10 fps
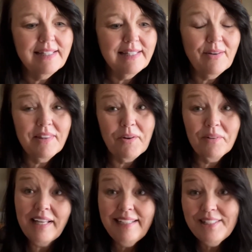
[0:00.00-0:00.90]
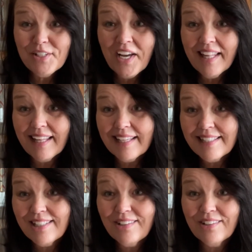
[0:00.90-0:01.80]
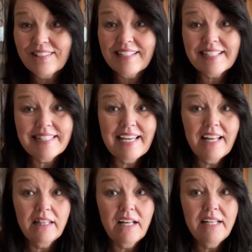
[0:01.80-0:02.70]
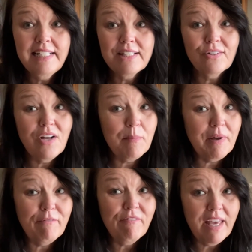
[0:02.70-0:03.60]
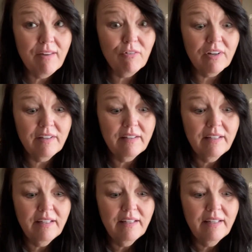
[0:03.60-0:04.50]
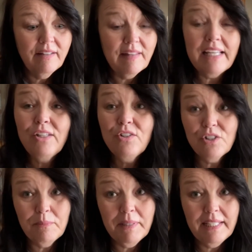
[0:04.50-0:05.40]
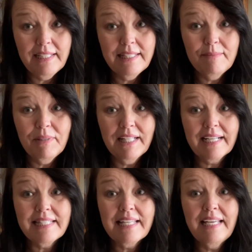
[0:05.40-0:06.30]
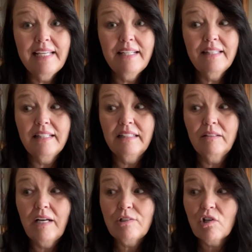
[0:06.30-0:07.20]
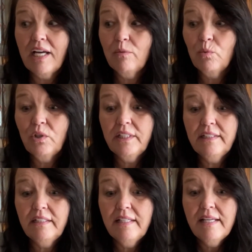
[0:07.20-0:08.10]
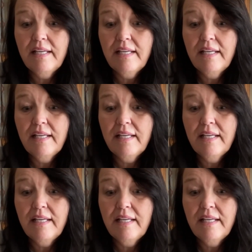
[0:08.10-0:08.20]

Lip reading: So I thought, well, I didn't try it last year because, like I say, Alani's are not my favorite. They used to be. But like I say, I tried one